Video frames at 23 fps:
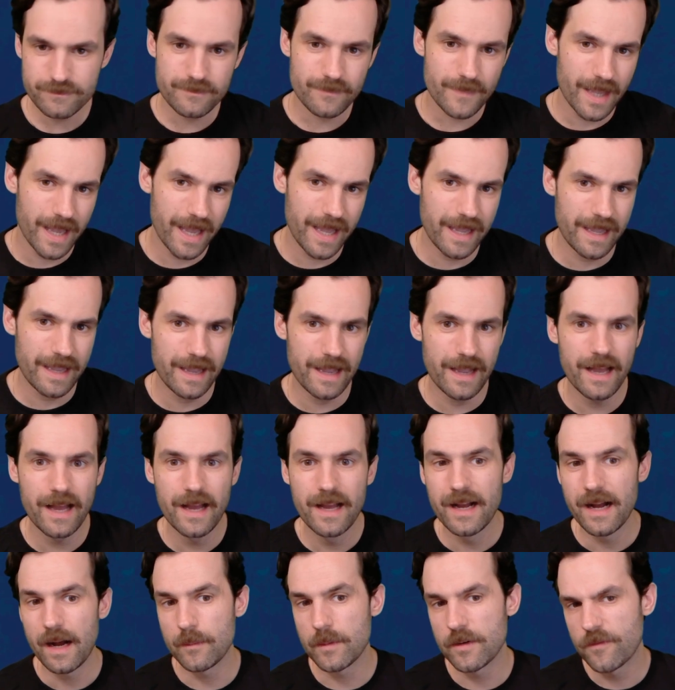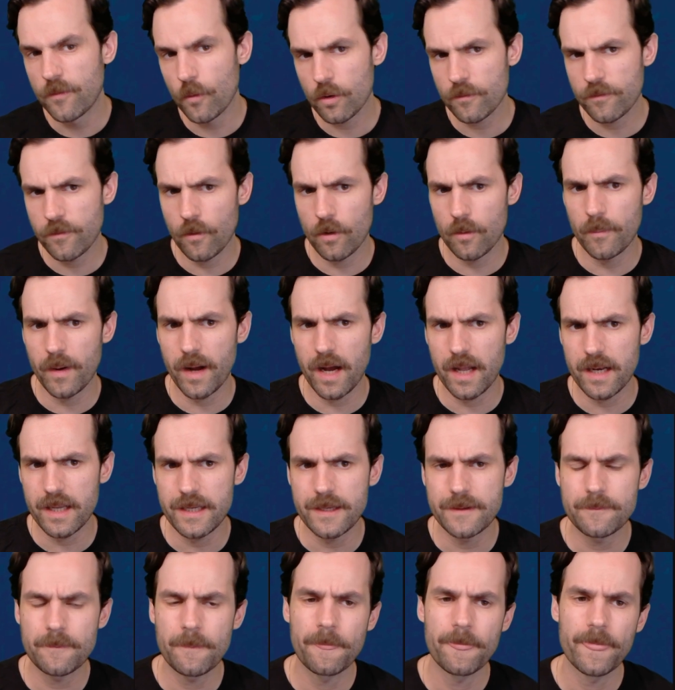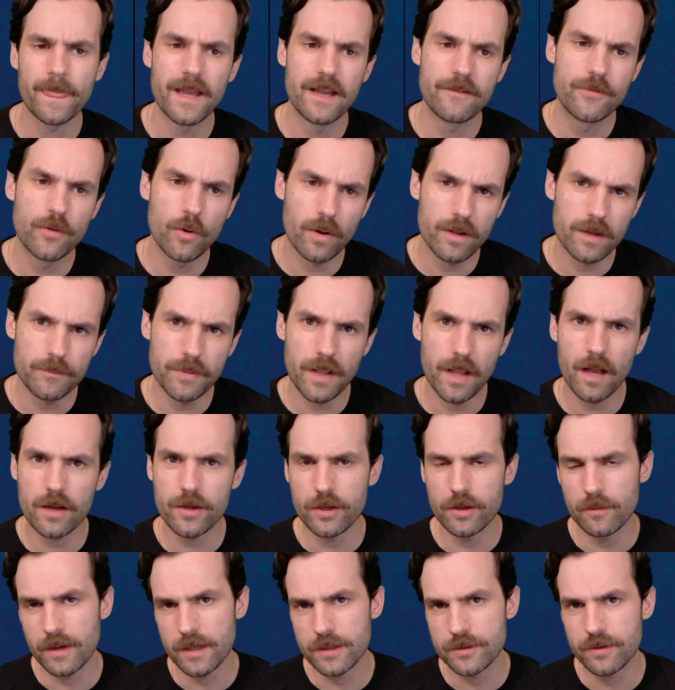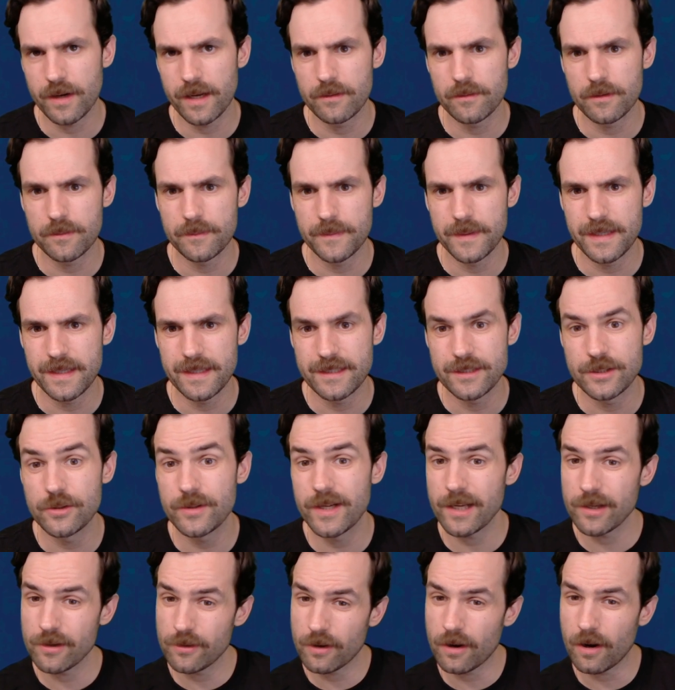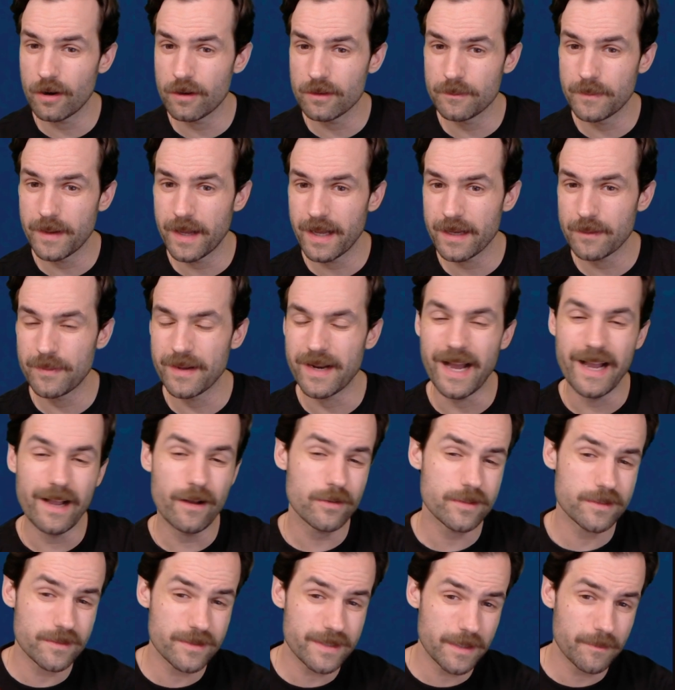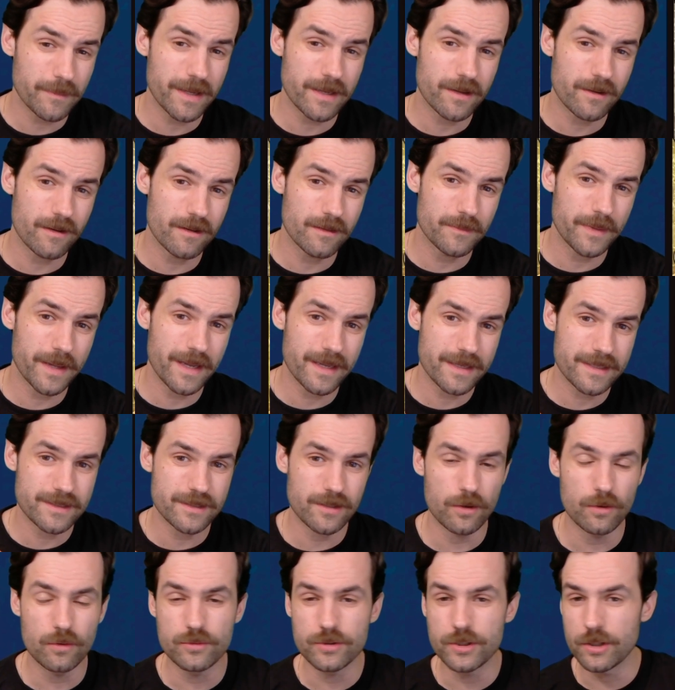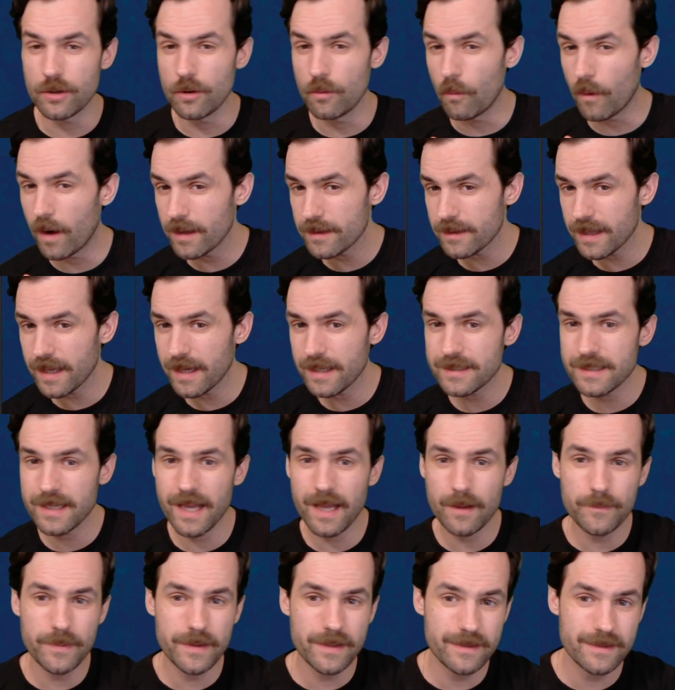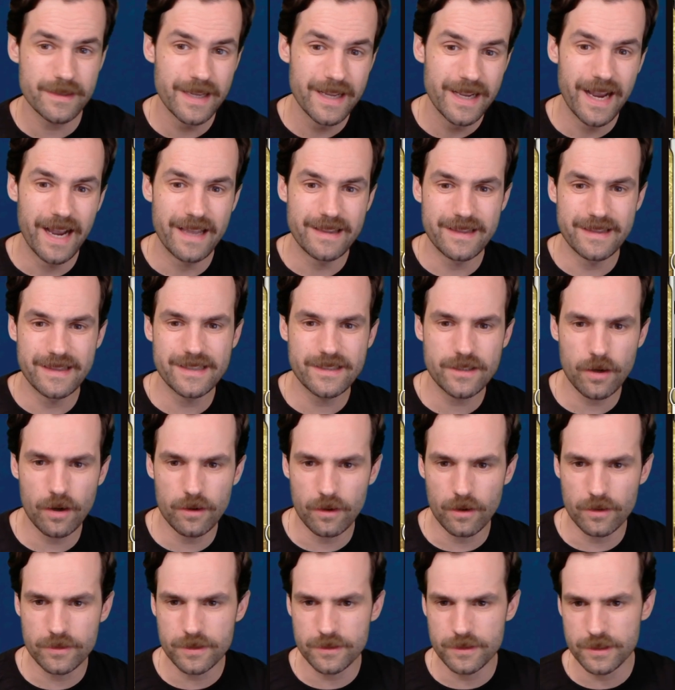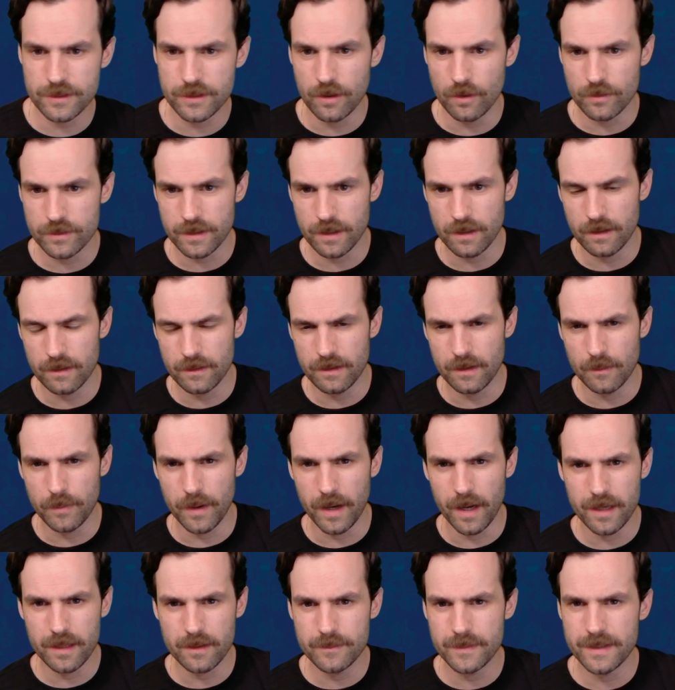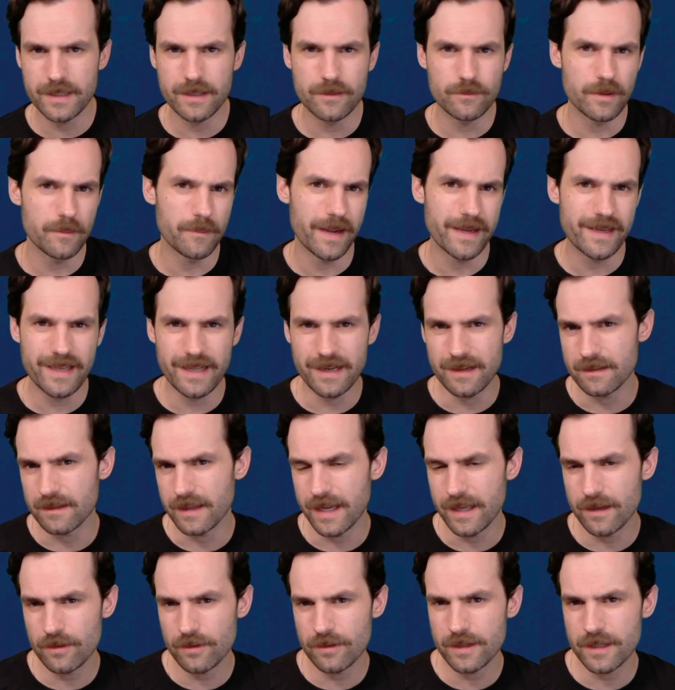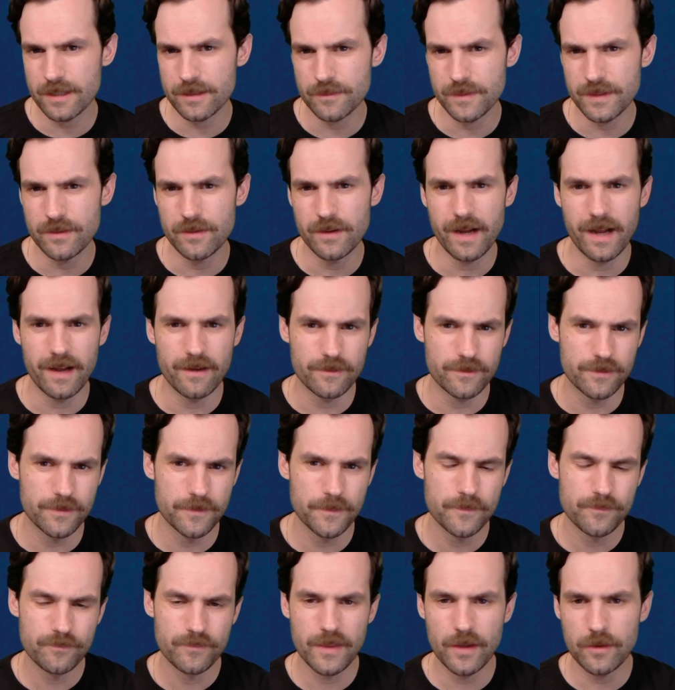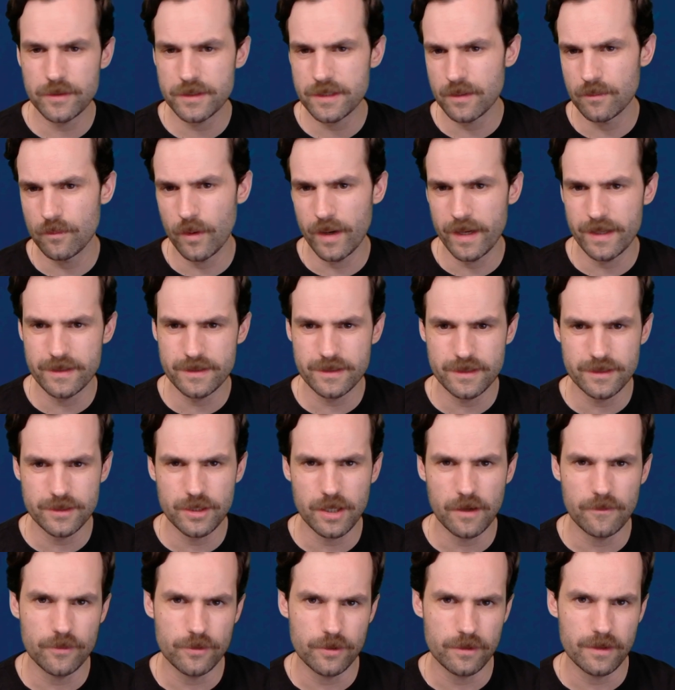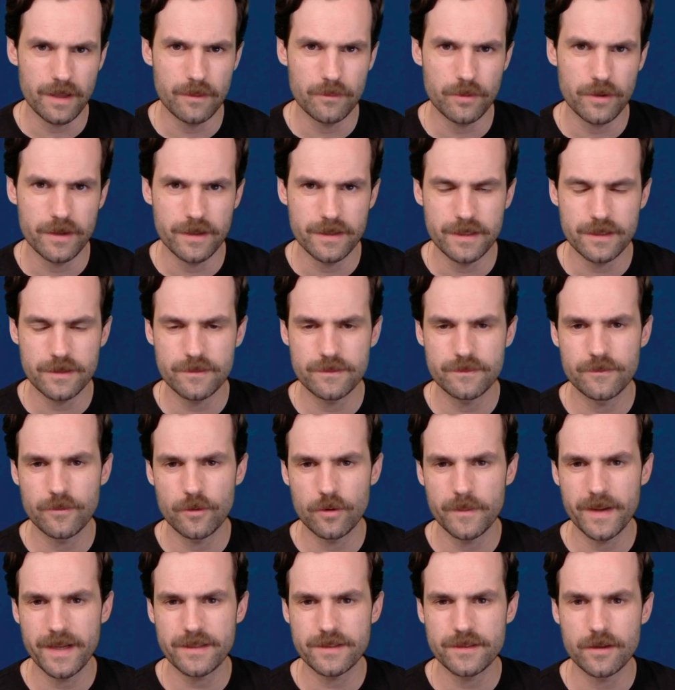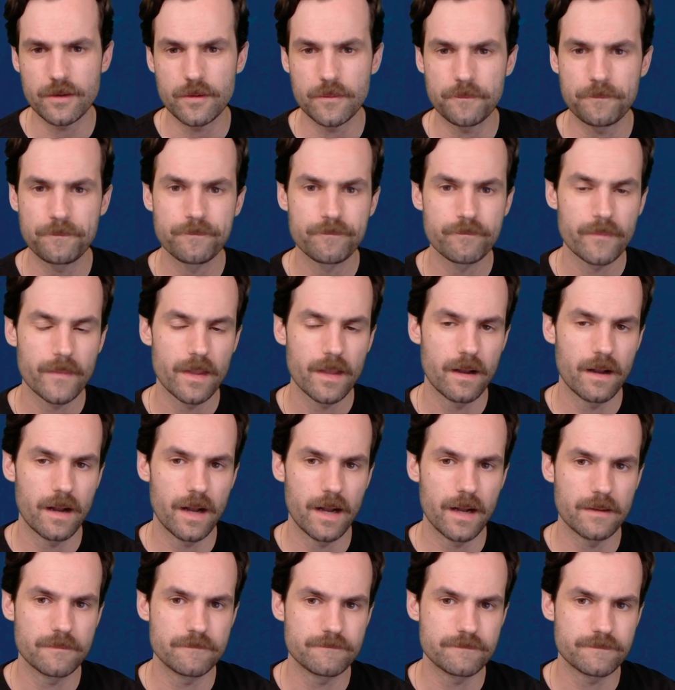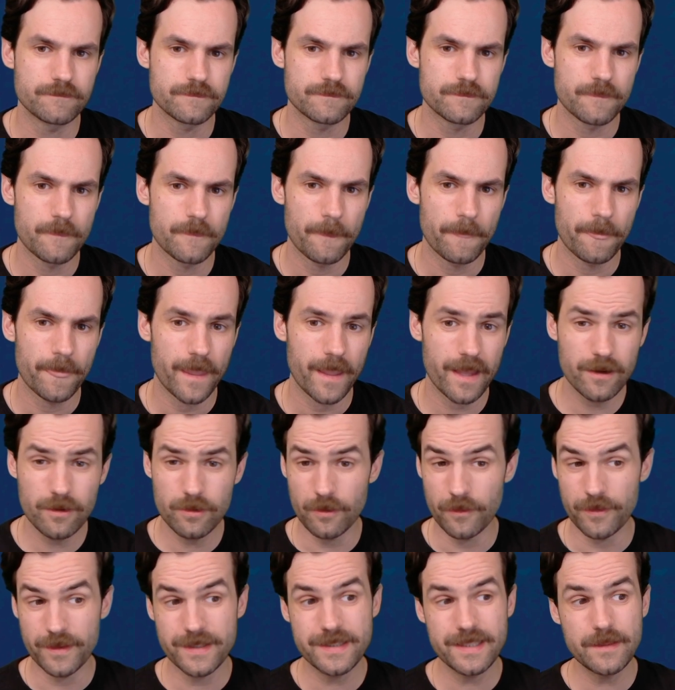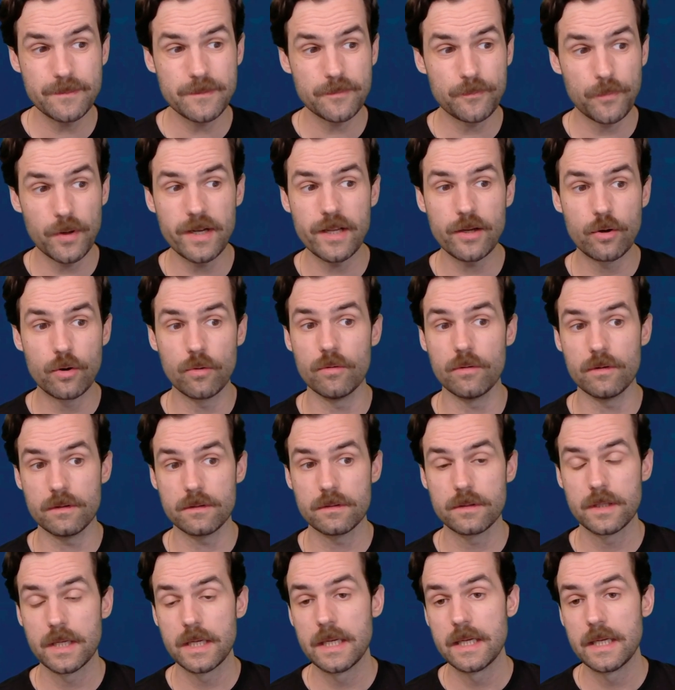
hey, I'm a 4/4 body. If you want to block, you want to trade with me, you get your card back, but I also get my card back, so do you want that to happen? And then this card also just goes on the bottom, and then we might get it later, because there are some ways to shuffle your library in this format. So, I don't know, this seems pretty cool.